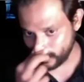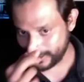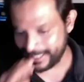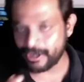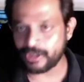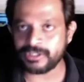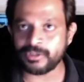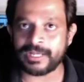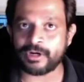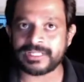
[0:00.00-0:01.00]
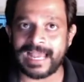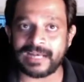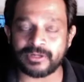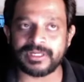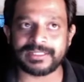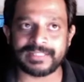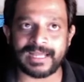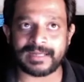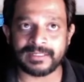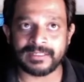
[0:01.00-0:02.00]
You cannot calculate
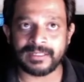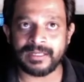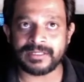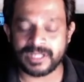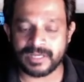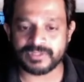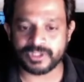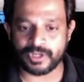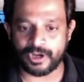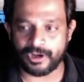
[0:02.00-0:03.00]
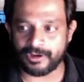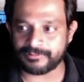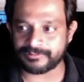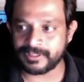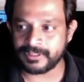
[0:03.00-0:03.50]
that in terms of